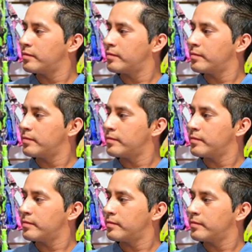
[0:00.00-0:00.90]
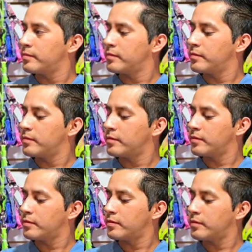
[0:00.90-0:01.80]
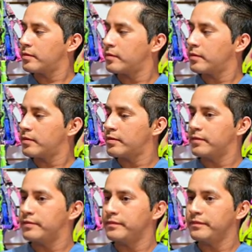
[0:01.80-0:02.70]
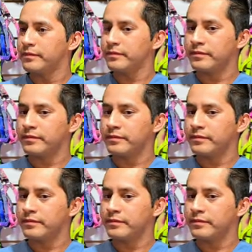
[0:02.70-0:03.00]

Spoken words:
(silent)